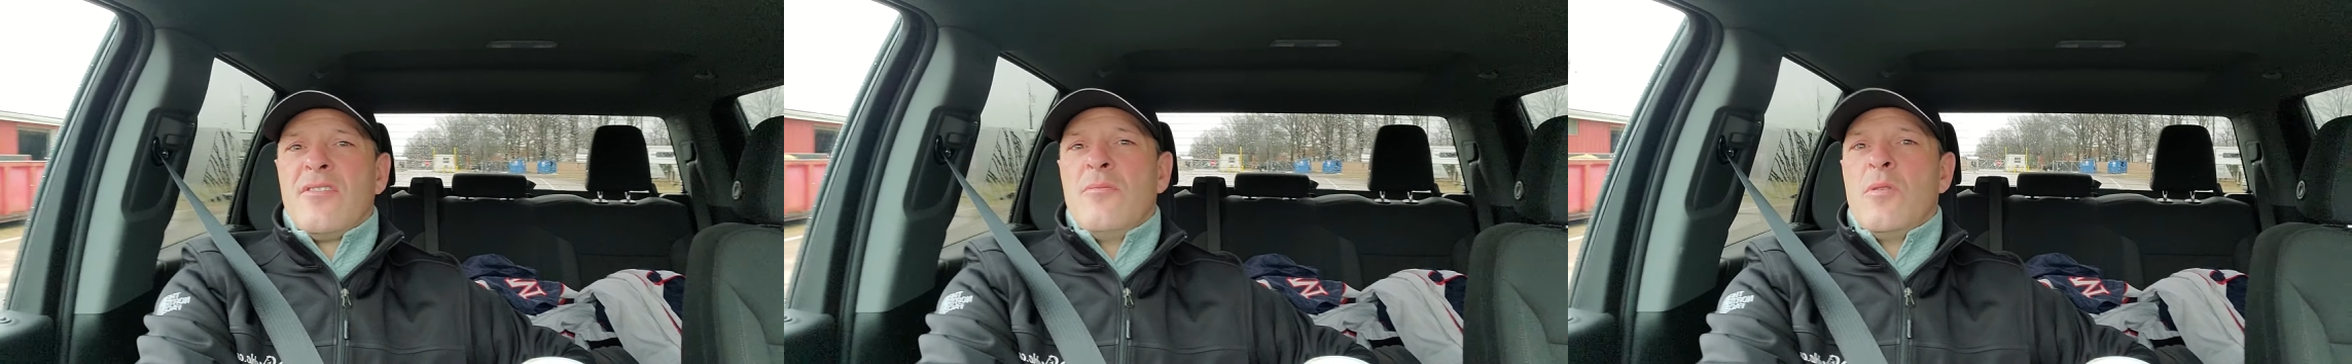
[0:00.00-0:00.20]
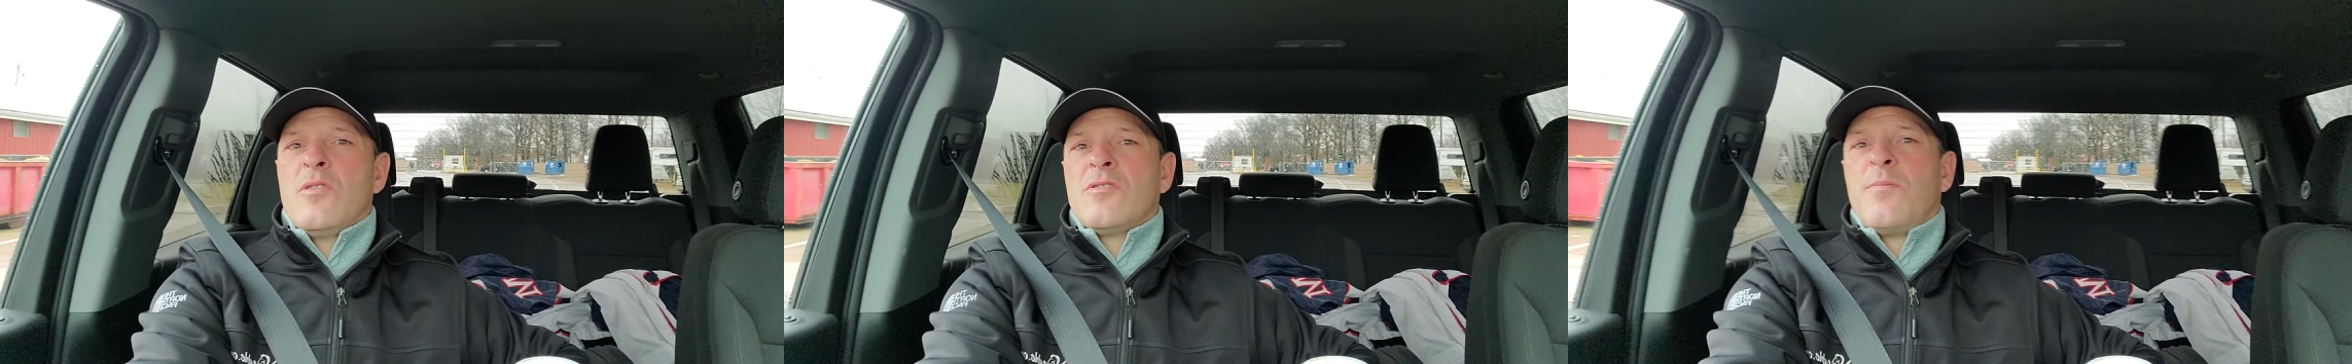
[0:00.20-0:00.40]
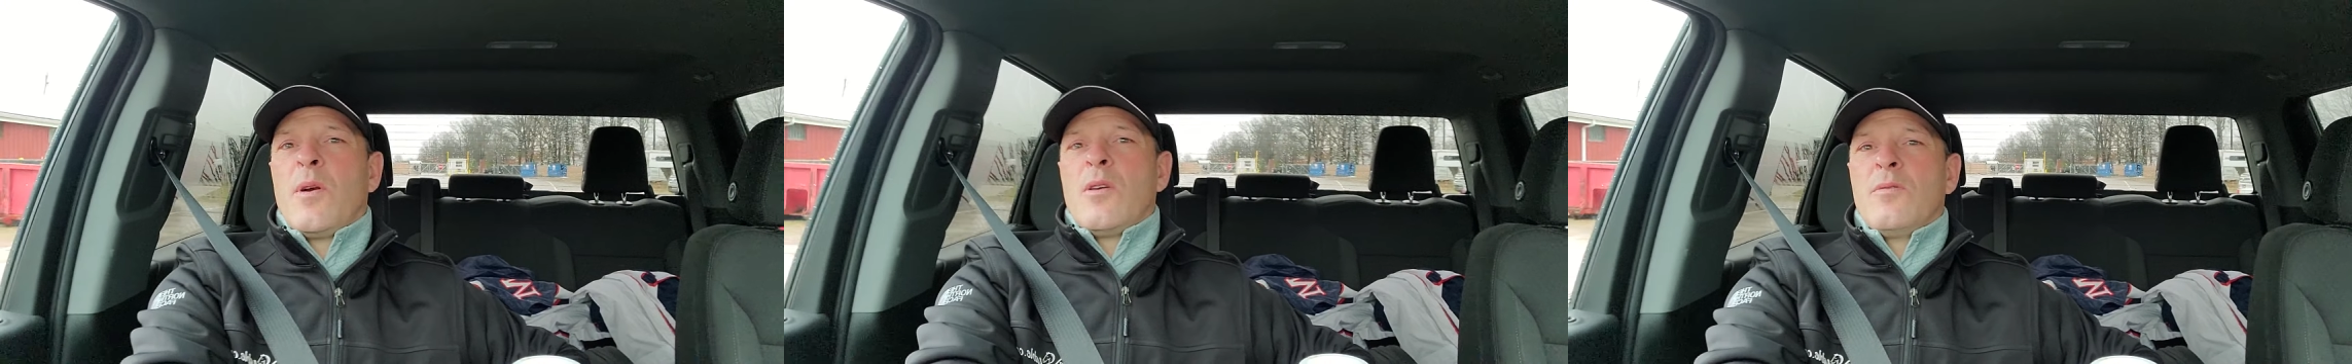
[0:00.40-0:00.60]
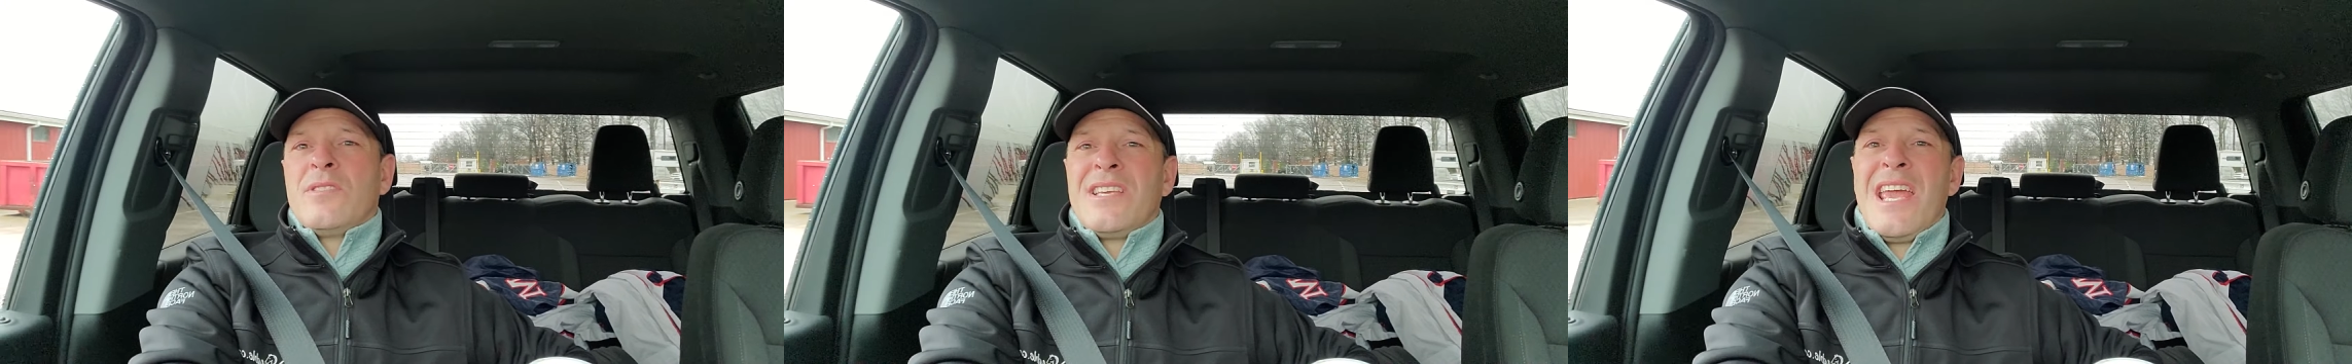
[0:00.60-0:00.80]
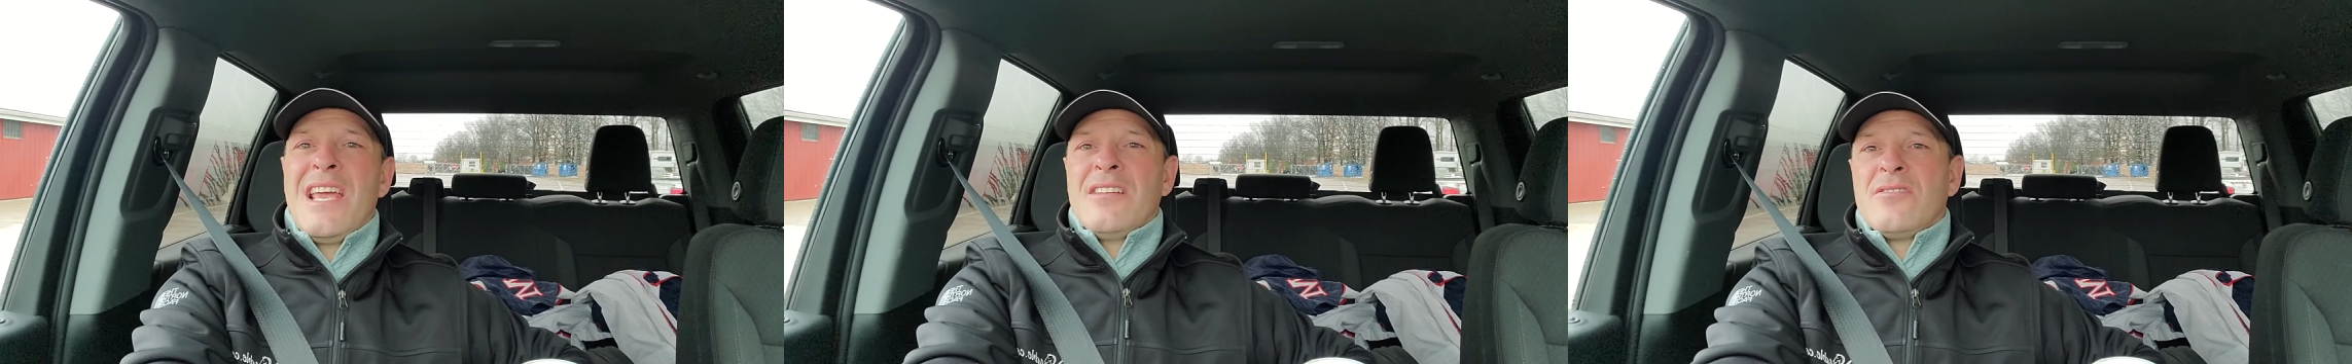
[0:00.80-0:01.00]
for the most part,
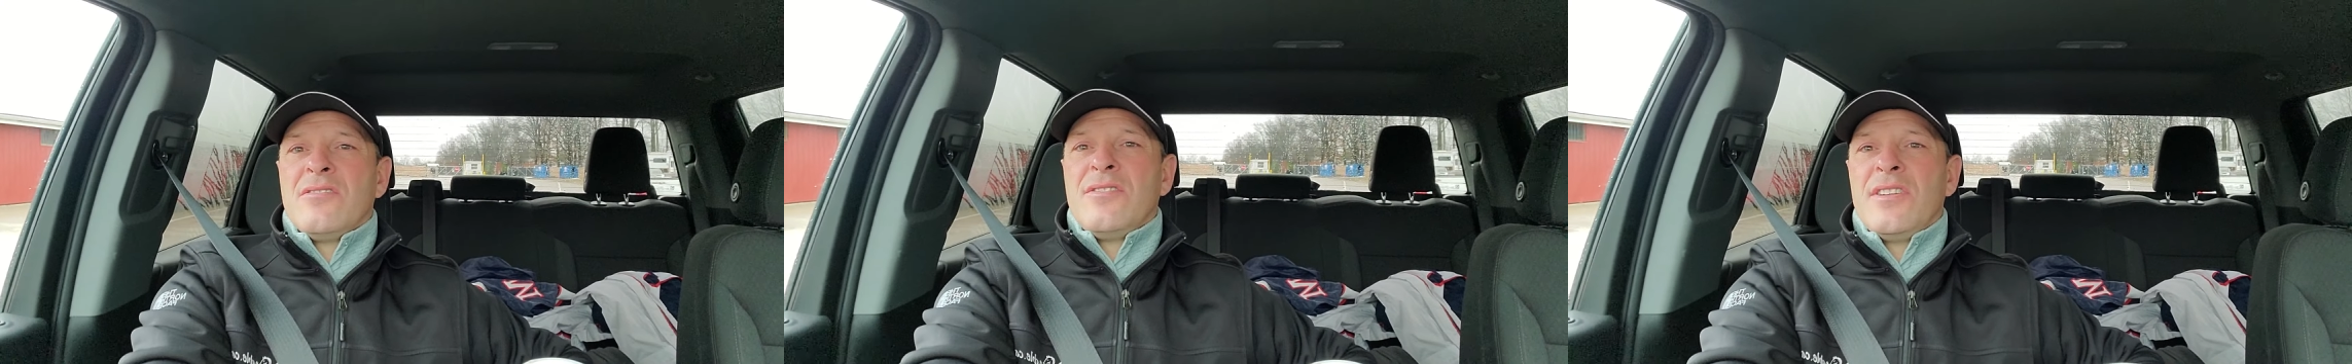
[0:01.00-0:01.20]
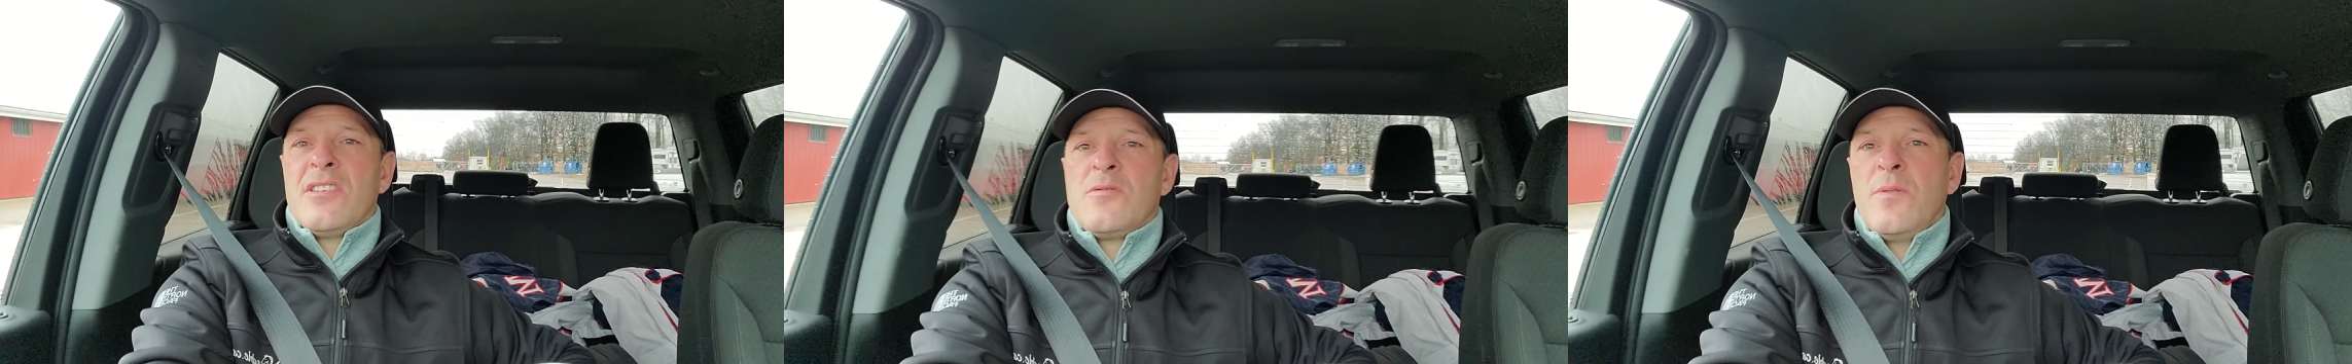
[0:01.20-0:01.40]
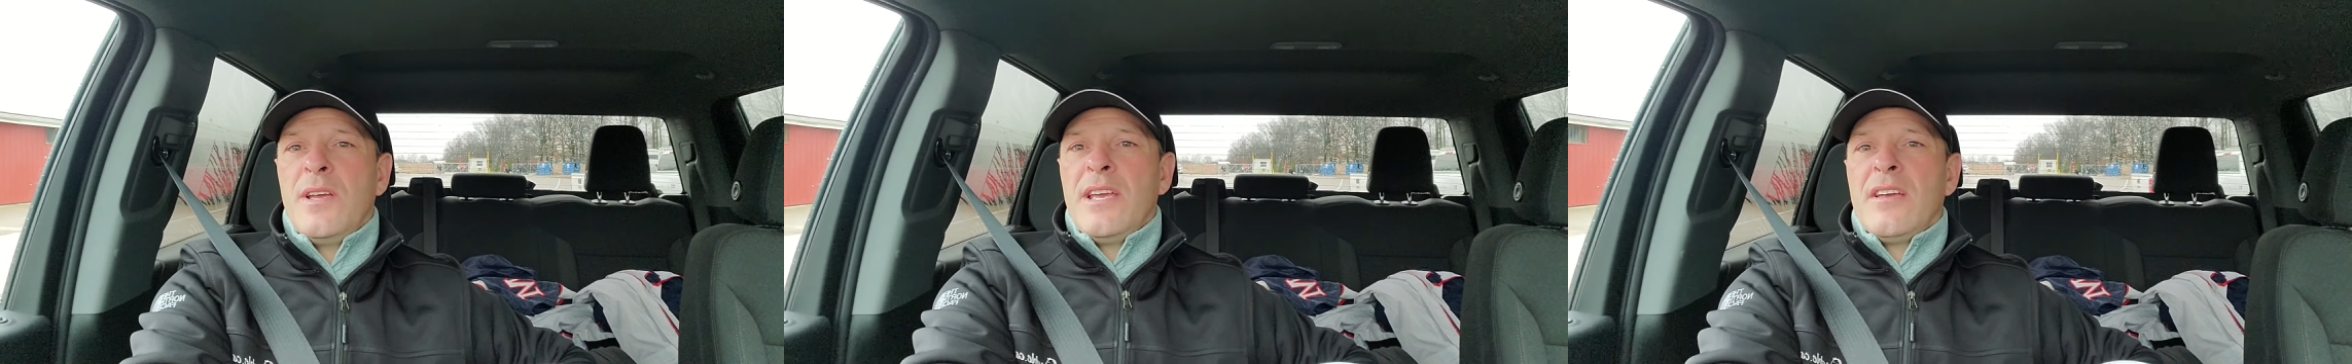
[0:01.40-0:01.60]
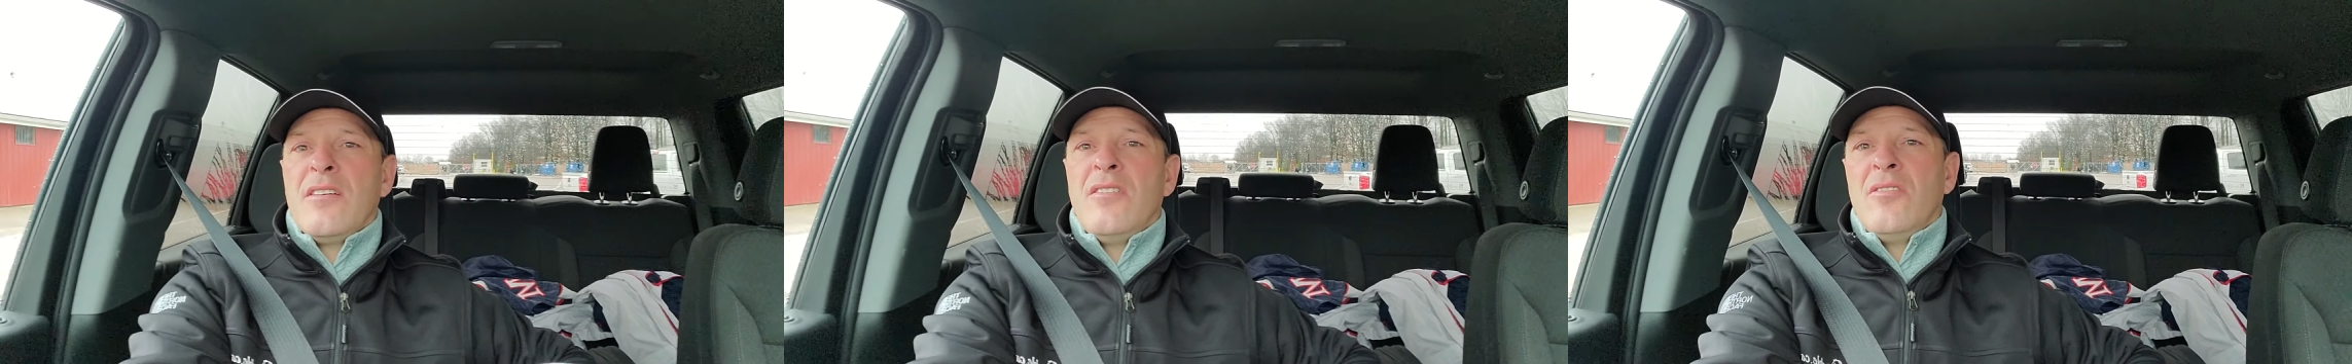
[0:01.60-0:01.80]
was canceled this week.